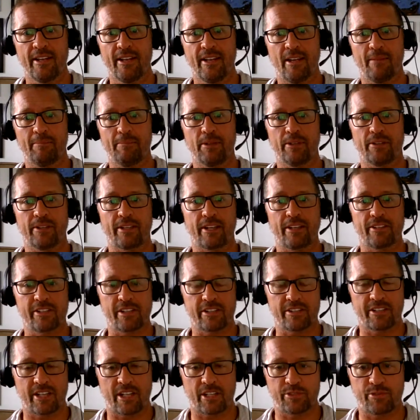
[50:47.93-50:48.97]
and building a
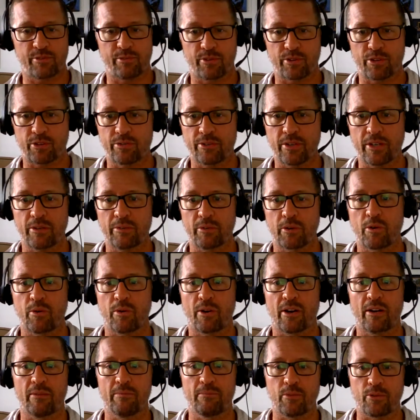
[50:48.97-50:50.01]
successful career
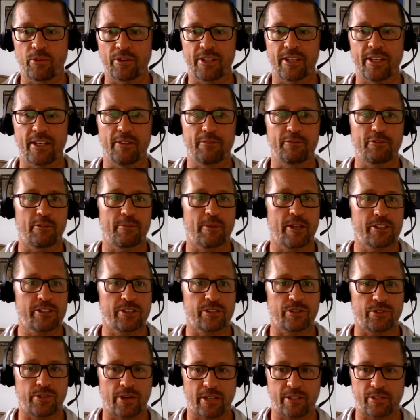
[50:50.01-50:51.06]
require more than information
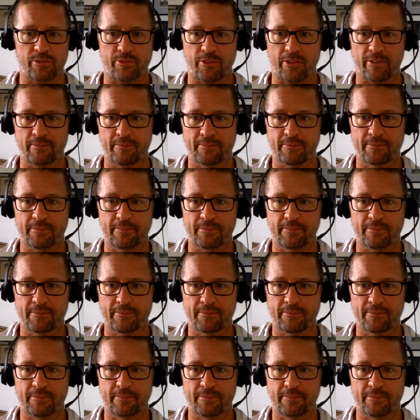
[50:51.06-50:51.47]
transfer,